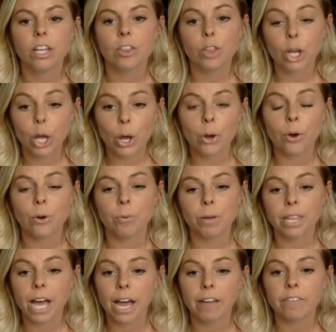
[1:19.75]
the code
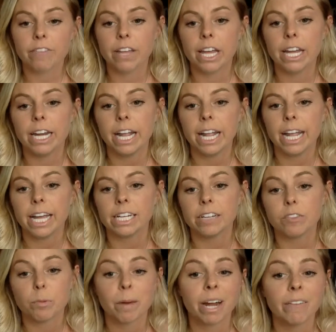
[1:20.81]
with a hyphen, and
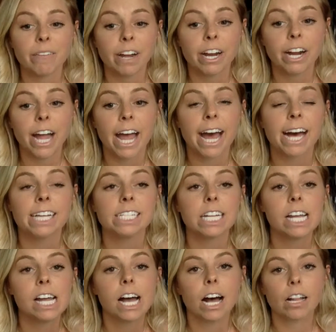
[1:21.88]
if the modifier has
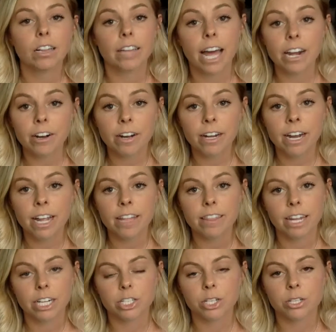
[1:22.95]
a letter in it,
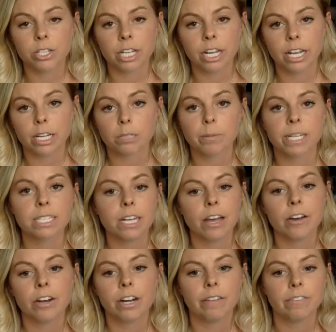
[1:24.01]
then it's usually a HCPCS
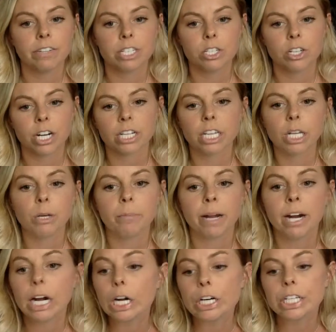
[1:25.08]
code, and if it's strictly
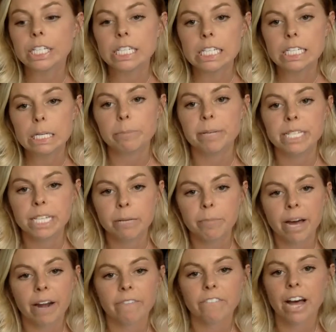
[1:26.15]
numerical, it's a CPT
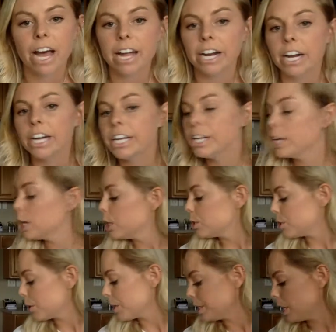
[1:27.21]
modifier.
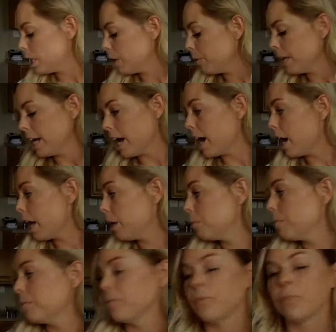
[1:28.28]
So continuing on,